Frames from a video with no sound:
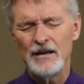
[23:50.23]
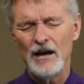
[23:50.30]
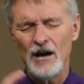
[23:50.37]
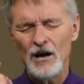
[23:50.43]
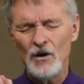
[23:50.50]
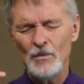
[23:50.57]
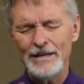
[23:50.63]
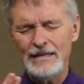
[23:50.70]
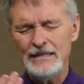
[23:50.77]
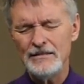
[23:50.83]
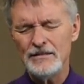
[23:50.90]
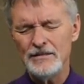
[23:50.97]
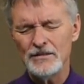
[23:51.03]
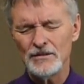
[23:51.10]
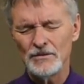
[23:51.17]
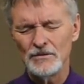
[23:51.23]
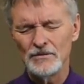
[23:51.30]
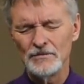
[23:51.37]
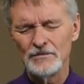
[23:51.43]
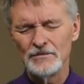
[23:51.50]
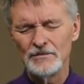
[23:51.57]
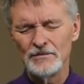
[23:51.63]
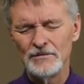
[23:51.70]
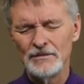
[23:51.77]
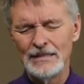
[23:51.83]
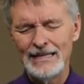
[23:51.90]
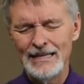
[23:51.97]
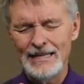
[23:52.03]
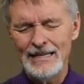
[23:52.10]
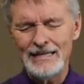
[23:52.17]
All we need to do
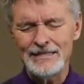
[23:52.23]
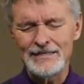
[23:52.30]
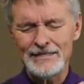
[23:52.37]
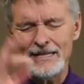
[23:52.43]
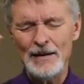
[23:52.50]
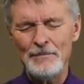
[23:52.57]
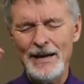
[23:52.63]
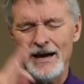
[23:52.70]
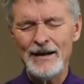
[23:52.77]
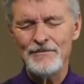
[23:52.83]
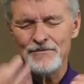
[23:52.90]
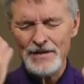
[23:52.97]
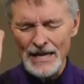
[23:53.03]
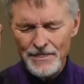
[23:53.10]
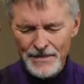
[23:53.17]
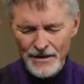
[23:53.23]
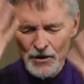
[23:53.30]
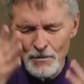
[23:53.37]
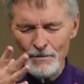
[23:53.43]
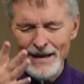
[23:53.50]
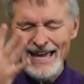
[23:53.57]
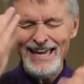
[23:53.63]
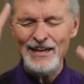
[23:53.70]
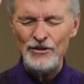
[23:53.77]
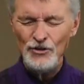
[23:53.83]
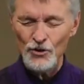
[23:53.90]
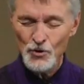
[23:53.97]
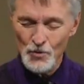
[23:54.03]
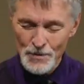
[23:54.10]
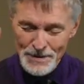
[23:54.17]
is step out in faith and obey
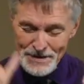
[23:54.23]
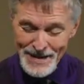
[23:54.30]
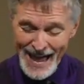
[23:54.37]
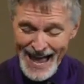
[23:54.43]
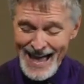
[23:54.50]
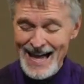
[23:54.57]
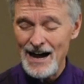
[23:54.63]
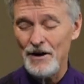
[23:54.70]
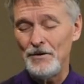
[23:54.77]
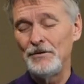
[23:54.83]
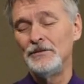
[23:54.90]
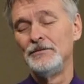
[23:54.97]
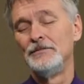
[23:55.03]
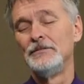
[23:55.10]
you now